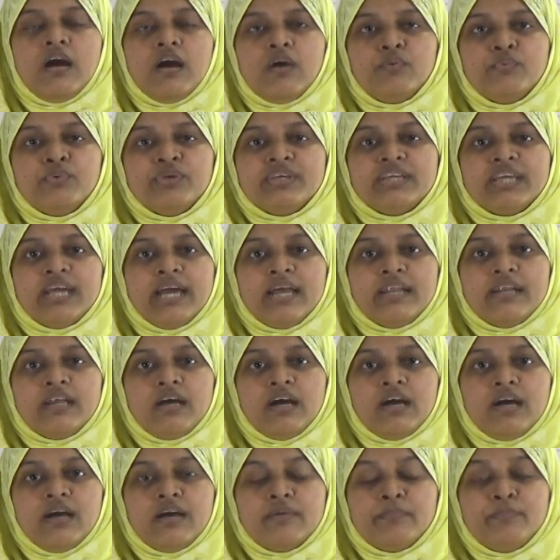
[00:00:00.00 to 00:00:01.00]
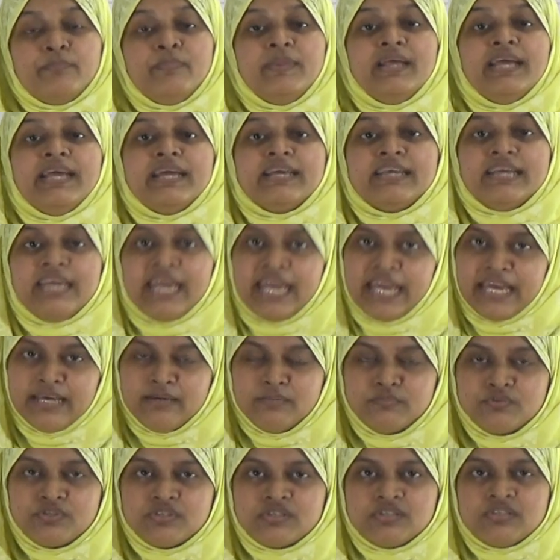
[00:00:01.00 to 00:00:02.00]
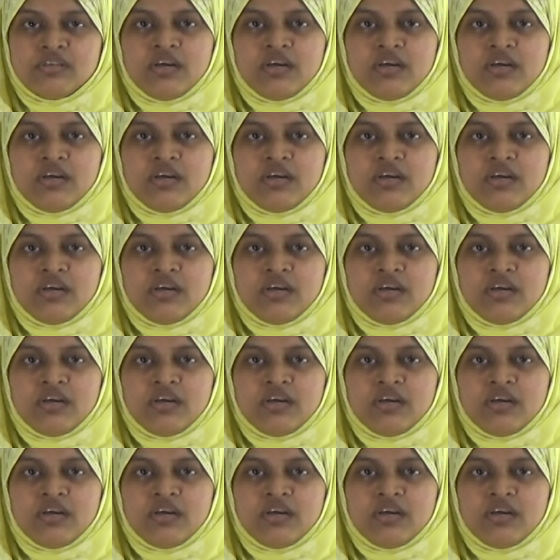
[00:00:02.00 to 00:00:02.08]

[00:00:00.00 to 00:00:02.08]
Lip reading: we can play games,